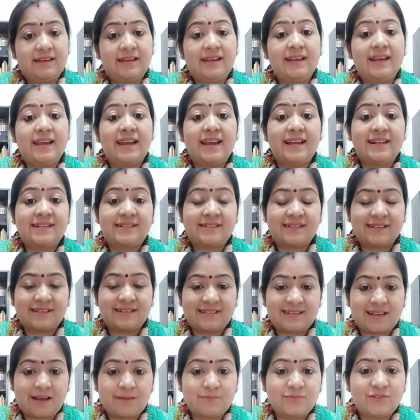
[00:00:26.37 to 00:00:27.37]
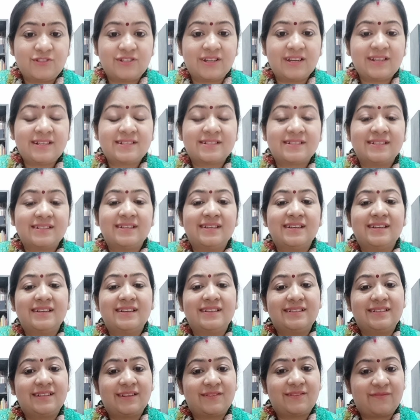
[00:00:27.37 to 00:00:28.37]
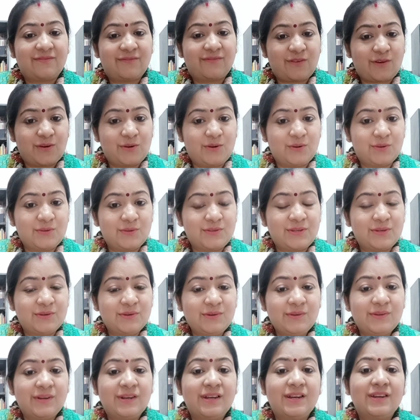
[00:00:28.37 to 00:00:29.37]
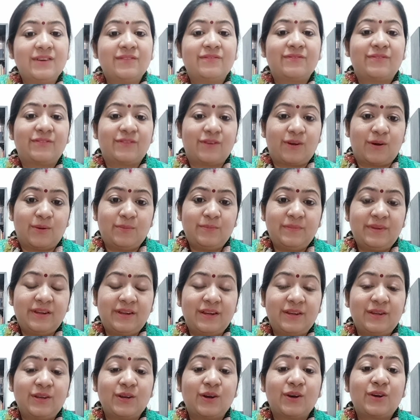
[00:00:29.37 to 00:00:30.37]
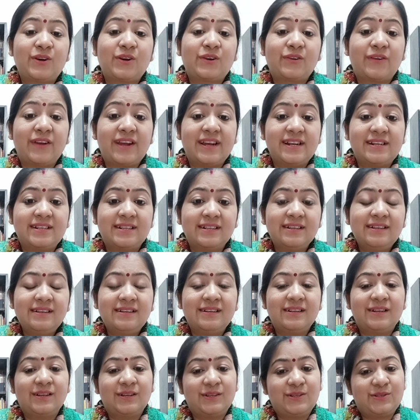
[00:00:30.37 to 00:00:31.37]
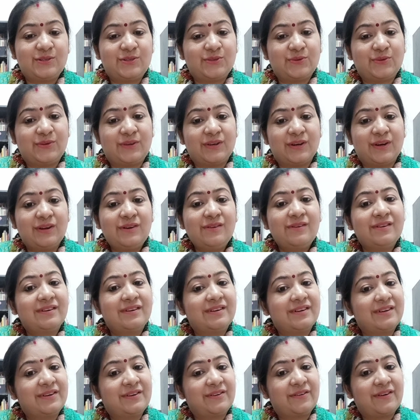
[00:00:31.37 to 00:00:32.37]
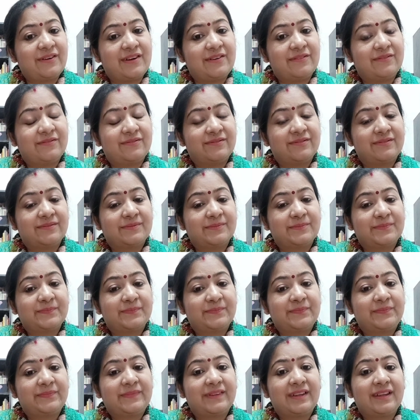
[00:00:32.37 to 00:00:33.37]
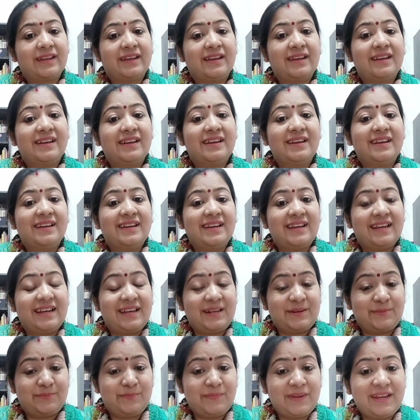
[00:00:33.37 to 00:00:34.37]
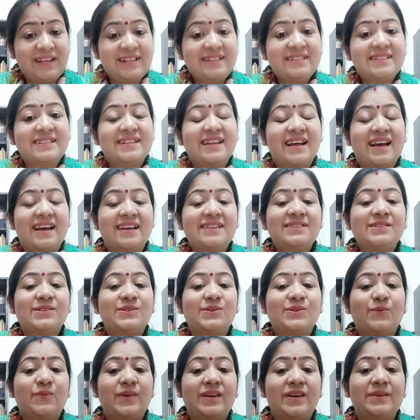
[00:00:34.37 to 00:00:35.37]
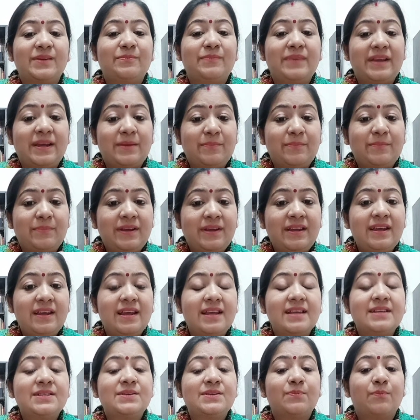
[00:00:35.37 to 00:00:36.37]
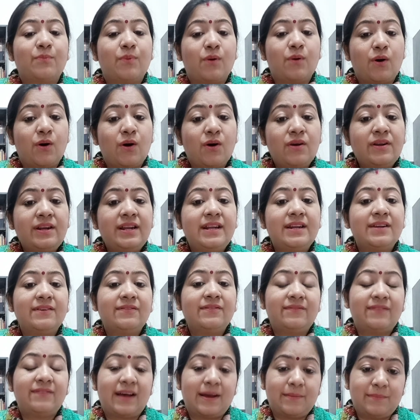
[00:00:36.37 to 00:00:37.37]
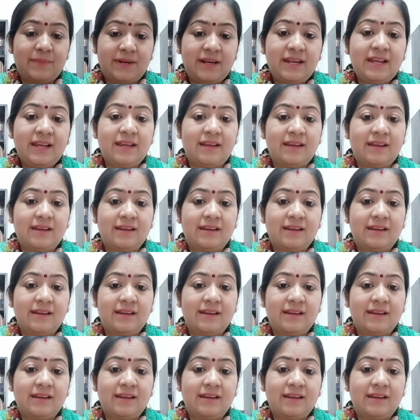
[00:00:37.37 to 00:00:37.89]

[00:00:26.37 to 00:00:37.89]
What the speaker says: It's a subject that follows you from your cradle to your grave. It means that when a baby is born in a family,